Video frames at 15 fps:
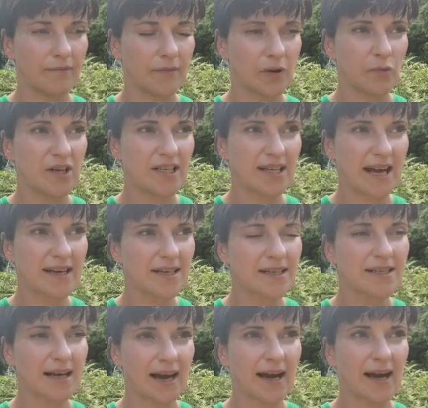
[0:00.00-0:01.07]
We tend
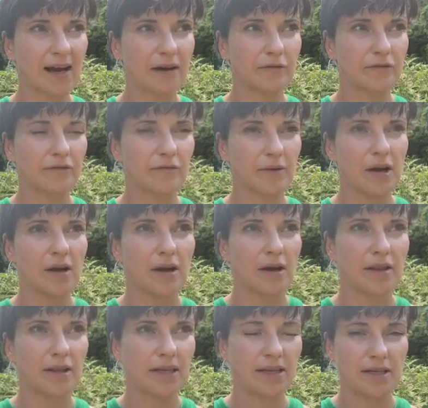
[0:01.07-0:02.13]
to have
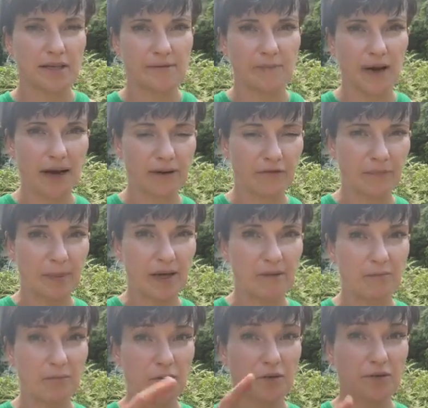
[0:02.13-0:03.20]
these kind of big
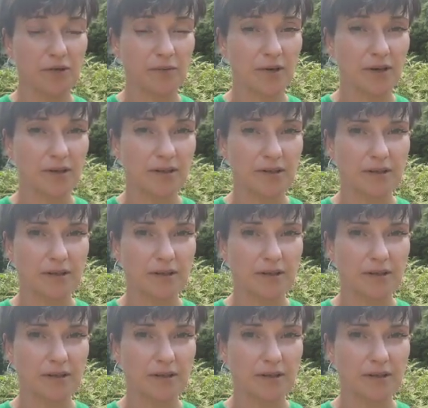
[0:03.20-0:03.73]
mood swings,